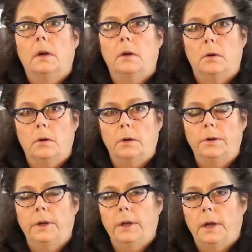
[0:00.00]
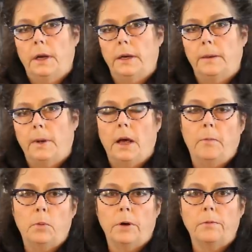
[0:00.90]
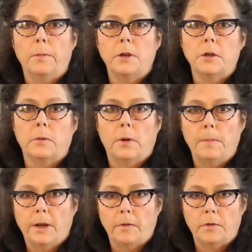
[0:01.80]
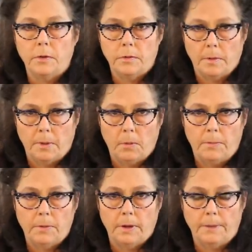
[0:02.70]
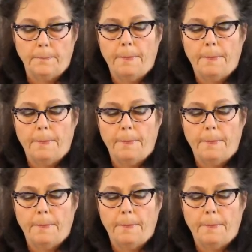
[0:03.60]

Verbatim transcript: gold. Um, I'll have more information on what metals to use on my website.